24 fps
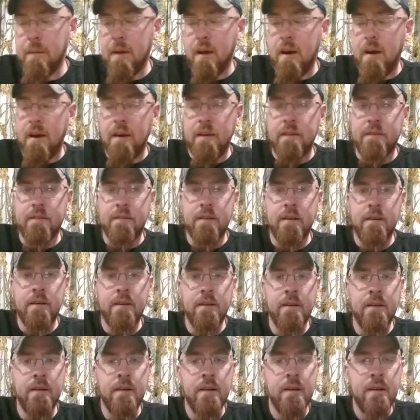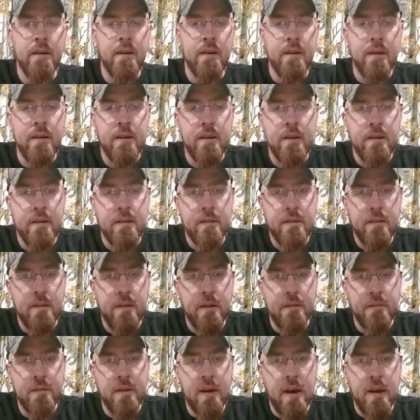guys.
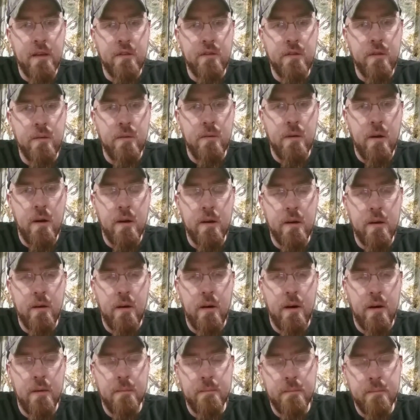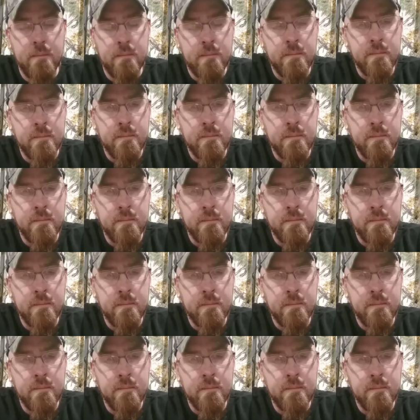ToughGuyChew.com.